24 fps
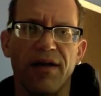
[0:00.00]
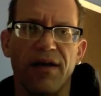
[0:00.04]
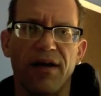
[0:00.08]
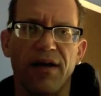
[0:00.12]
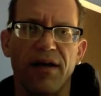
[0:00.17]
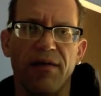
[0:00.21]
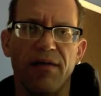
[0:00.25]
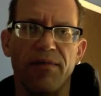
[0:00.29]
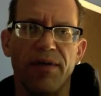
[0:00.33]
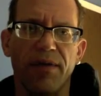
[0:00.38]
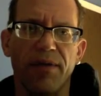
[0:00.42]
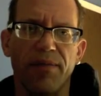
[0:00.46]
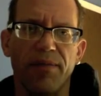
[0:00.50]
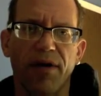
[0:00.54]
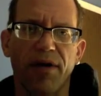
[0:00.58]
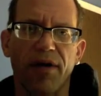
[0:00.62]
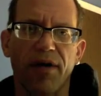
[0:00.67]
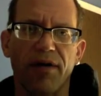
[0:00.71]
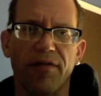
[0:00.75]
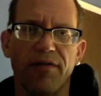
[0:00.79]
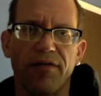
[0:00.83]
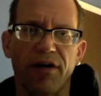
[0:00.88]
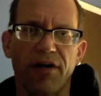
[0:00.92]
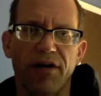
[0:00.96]
and be a part
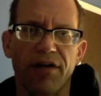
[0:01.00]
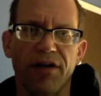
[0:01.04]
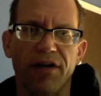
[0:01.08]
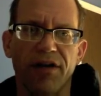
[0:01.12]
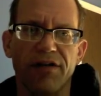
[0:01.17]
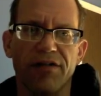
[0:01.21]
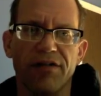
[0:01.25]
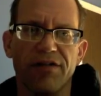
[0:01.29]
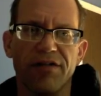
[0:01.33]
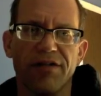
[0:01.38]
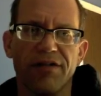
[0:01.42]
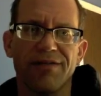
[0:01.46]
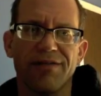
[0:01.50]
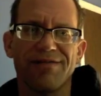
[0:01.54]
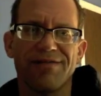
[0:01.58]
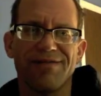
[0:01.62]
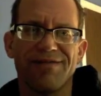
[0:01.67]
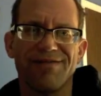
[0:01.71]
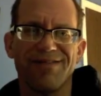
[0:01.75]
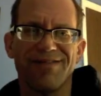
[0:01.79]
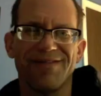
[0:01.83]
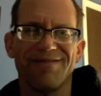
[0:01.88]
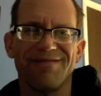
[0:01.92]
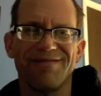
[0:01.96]
of all this.
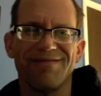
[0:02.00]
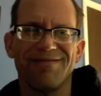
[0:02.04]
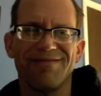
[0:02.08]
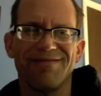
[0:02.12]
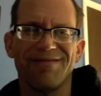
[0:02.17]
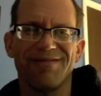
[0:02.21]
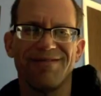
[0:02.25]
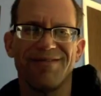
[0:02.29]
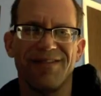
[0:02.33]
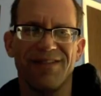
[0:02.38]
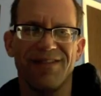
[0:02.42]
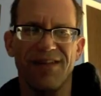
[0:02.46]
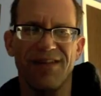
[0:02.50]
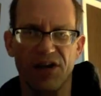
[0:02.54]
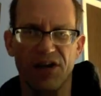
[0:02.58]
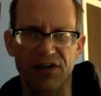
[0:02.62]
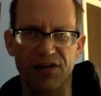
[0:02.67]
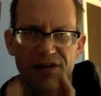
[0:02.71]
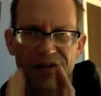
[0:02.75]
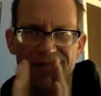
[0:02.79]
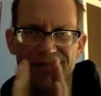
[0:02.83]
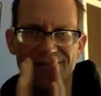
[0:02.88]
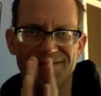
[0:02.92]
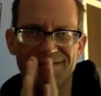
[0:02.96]
Thank
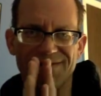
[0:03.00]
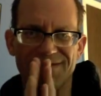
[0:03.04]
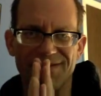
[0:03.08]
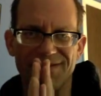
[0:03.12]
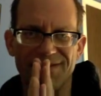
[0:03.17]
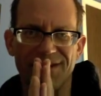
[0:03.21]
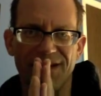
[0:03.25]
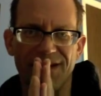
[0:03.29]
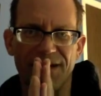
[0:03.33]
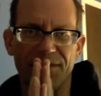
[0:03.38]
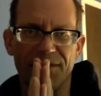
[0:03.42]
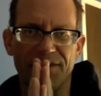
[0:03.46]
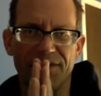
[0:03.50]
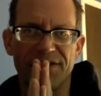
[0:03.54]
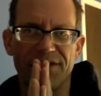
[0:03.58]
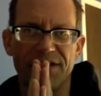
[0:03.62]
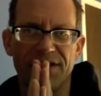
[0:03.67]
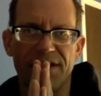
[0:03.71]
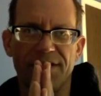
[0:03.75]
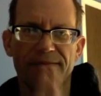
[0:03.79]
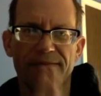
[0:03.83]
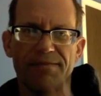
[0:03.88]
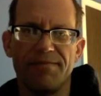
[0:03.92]
you. Namaste.